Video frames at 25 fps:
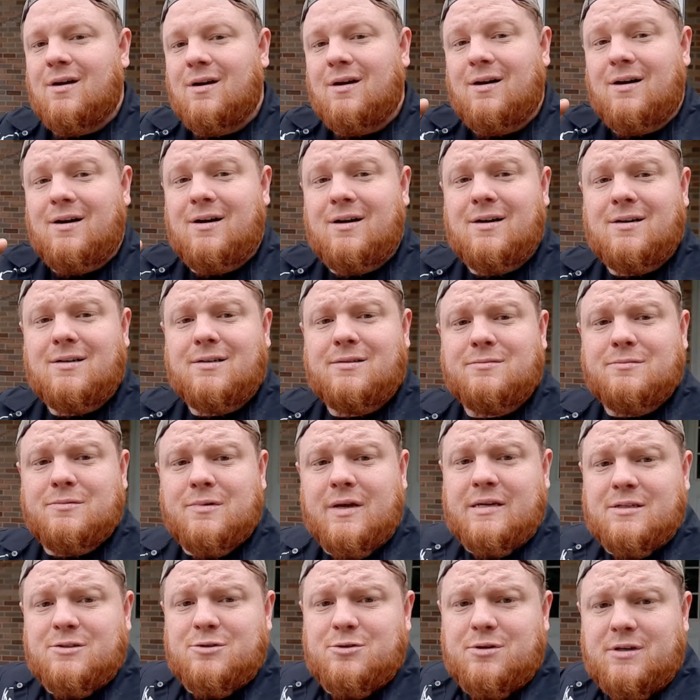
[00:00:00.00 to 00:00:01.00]

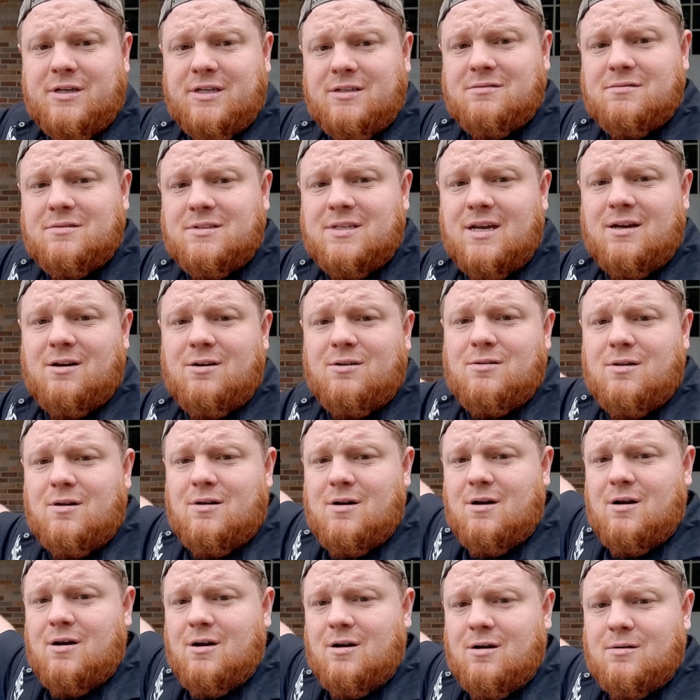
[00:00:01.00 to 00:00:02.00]
As you can tell,
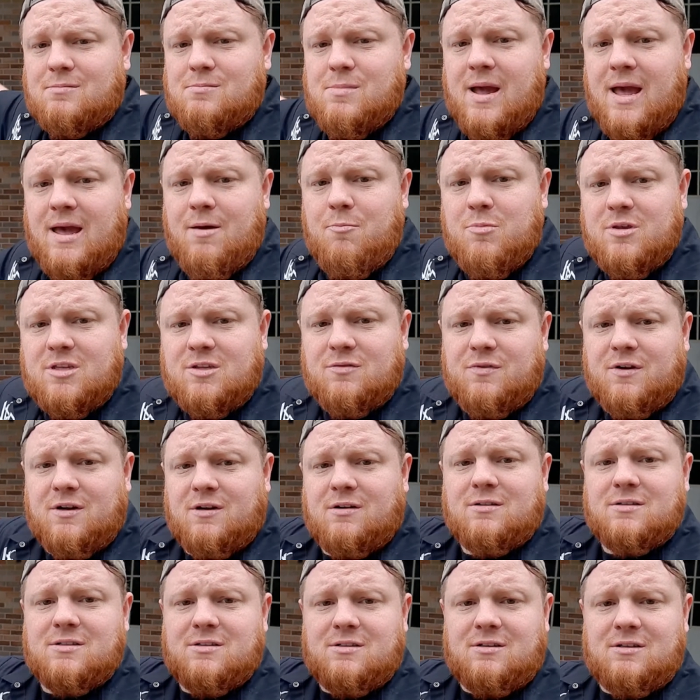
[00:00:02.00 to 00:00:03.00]
our
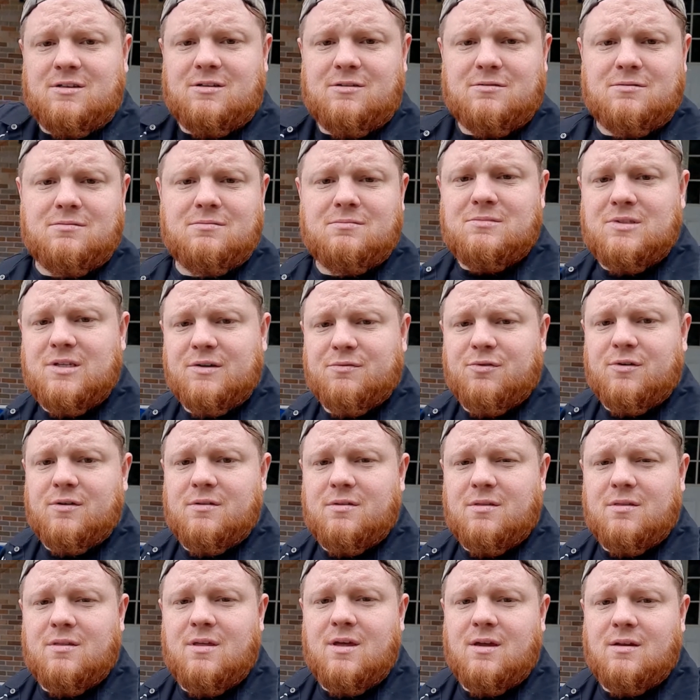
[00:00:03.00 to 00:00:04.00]
atmosphere is a little
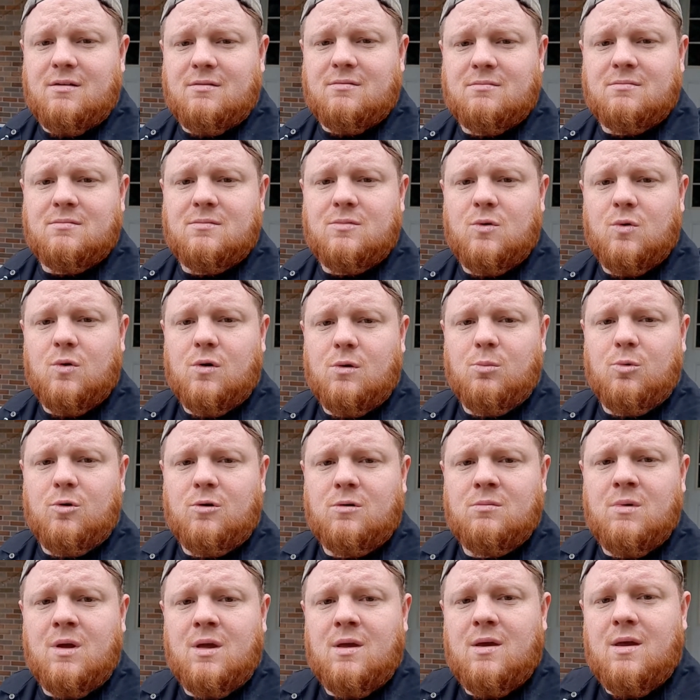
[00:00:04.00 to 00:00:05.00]
different than normal,